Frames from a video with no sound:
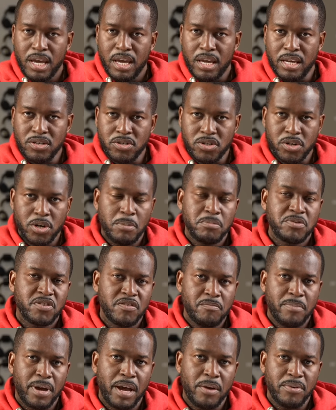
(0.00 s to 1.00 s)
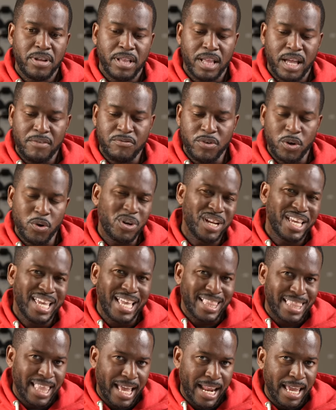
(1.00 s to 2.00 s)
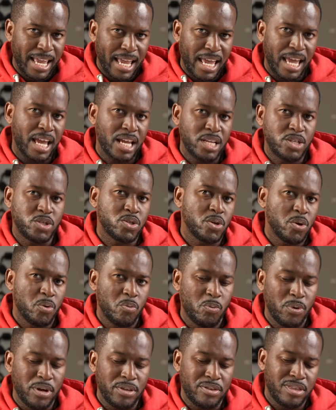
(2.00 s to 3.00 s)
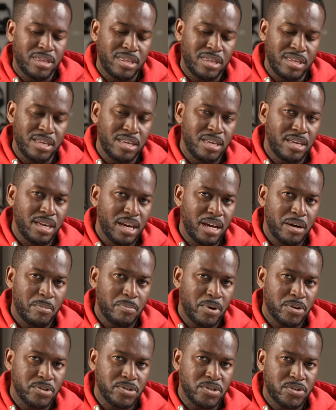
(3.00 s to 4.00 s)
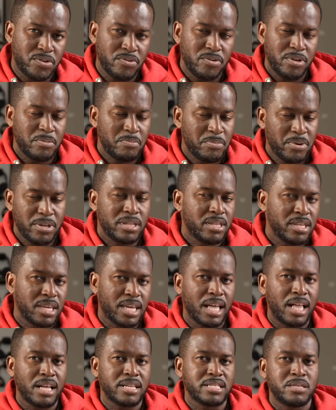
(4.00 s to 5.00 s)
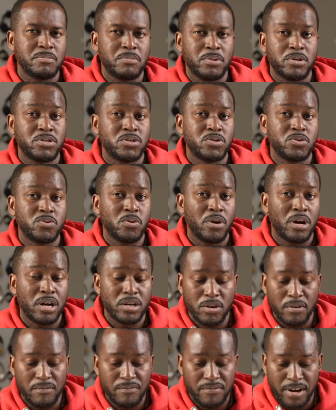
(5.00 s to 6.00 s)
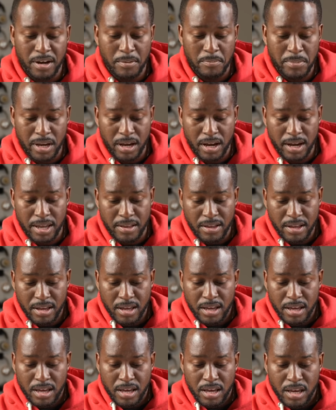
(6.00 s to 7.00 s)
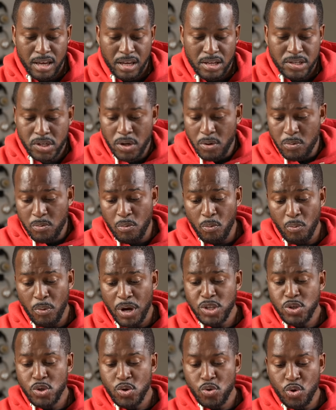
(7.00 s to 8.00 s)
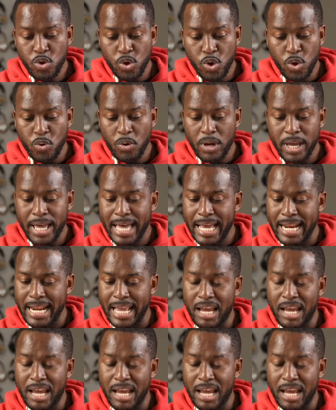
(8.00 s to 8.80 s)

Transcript: in terms of battery life, you're gonna get that edge with the AirPods 3, but the Galaxy Buds 2 are not far behind. So when you look at